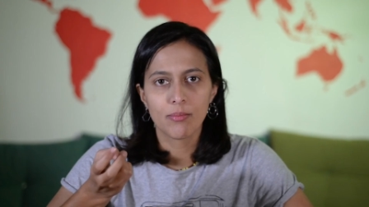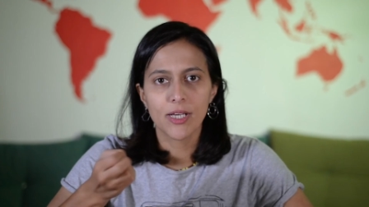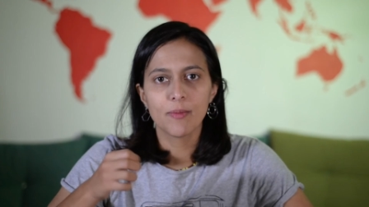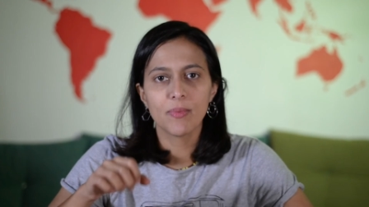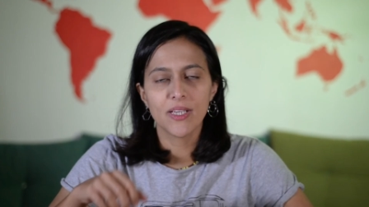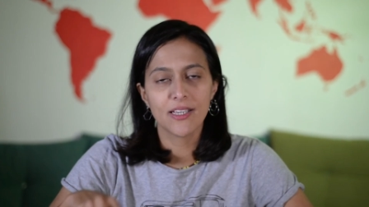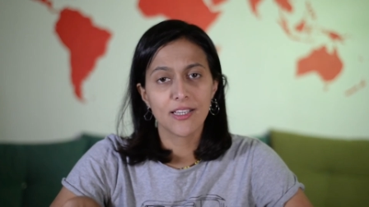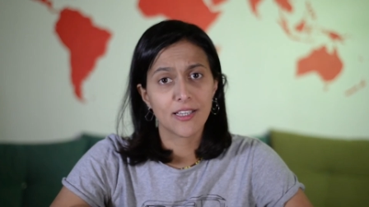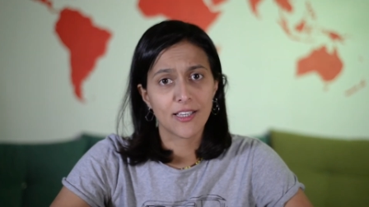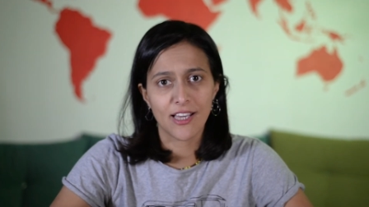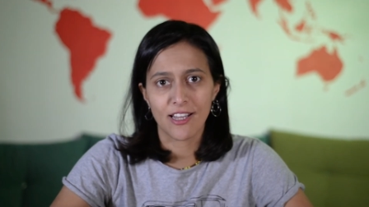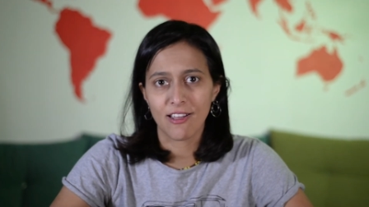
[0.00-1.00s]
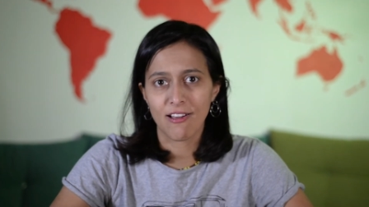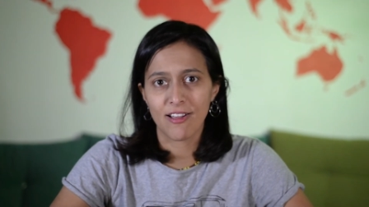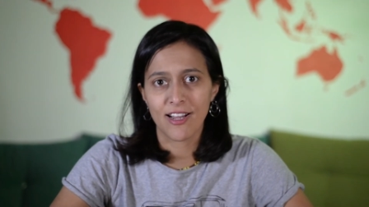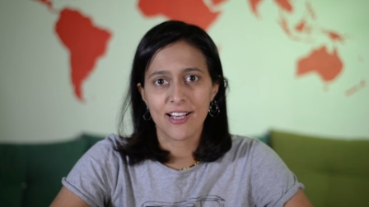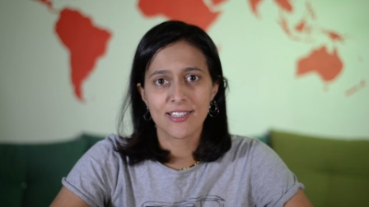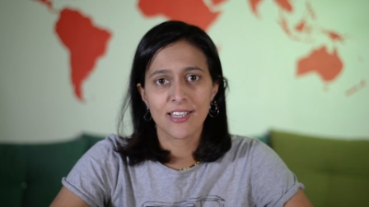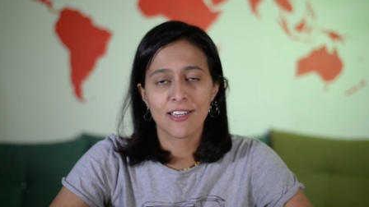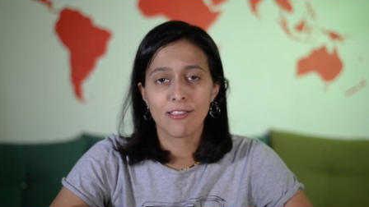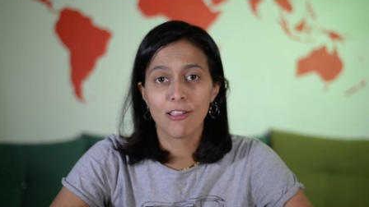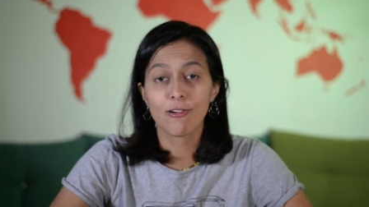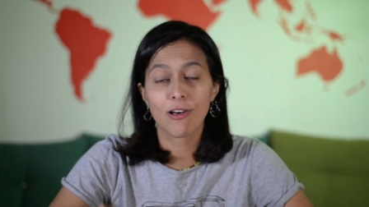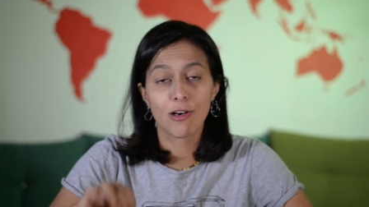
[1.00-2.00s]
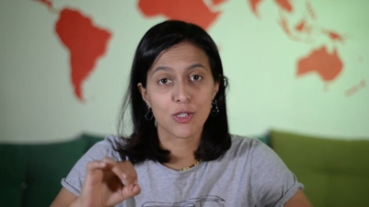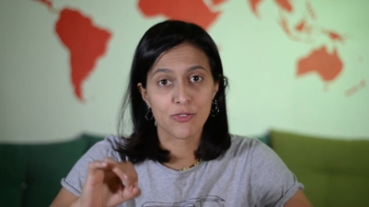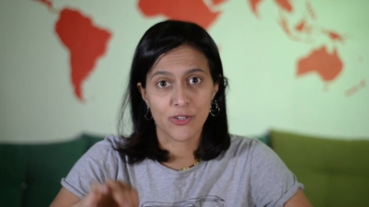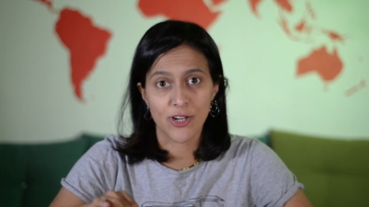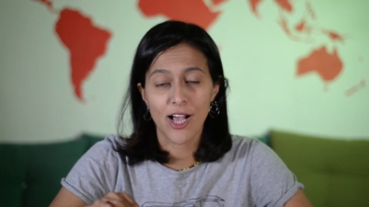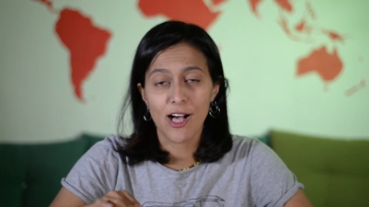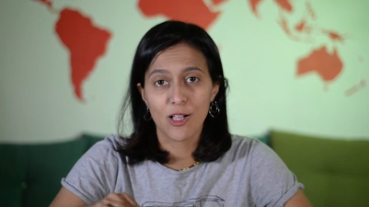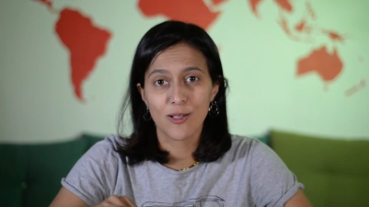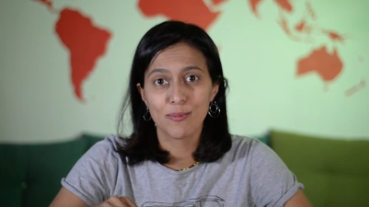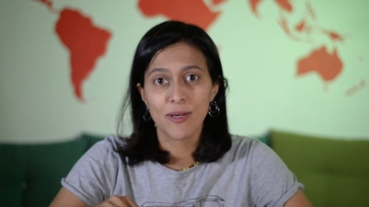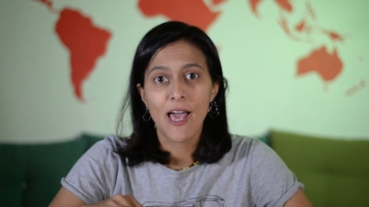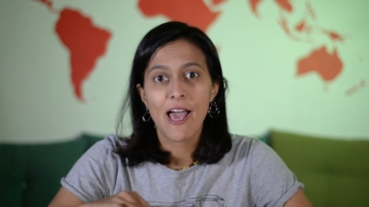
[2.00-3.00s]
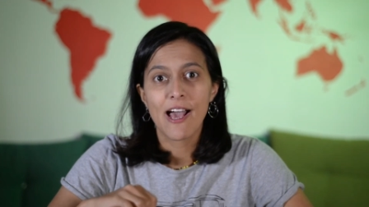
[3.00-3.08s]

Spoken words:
But being in Kenya and asking locals for help